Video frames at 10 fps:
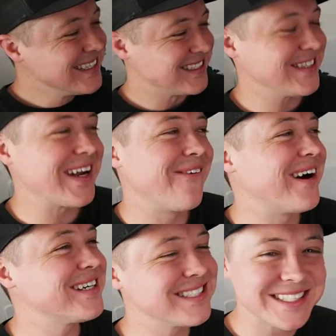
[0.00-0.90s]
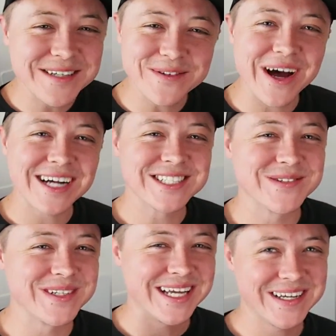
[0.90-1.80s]
Dude, I wanted to see if you actually
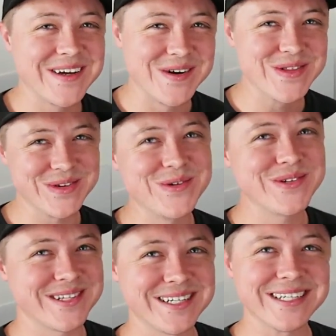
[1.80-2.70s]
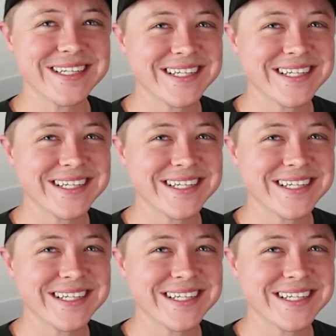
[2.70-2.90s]
would like go through with it.